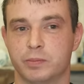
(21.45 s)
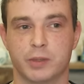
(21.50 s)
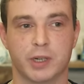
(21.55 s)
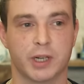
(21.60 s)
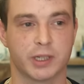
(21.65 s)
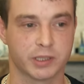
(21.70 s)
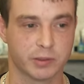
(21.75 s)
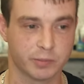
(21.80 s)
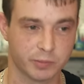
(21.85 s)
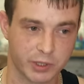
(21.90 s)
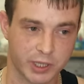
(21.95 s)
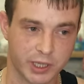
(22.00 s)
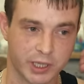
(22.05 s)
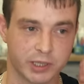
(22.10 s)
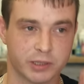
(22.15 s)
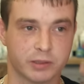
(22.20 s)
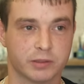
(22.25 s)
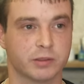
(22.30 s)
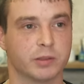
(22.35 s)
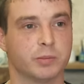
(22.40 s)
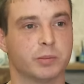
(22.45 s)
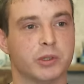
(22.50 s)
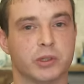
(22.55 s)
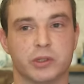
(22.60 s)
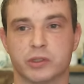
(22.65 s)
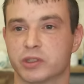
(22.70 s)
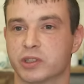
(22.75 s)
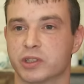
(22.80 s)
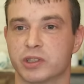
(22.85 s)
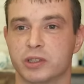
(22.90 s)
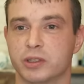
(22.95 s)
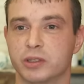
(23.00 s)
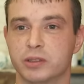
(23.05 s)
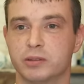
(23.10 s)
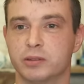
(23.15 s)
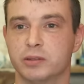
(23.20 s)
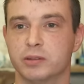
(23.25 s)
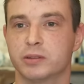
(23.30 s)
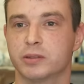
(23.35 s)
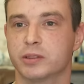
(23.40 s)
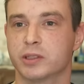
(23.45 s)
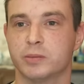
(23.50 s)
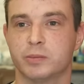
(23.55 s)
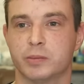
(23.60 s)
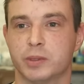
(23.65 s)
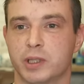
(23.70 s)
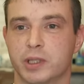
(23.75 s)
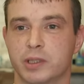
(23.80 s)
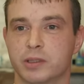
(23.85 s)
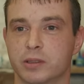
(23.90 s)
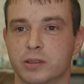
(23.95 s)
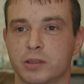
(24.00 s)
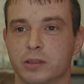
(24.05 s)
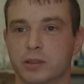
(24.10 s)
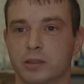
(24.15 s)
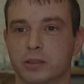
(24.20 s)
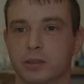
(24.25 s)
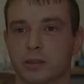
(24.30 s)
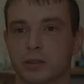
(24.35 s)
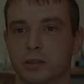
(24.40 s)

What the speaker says: had in my head to be born to die, simple as like.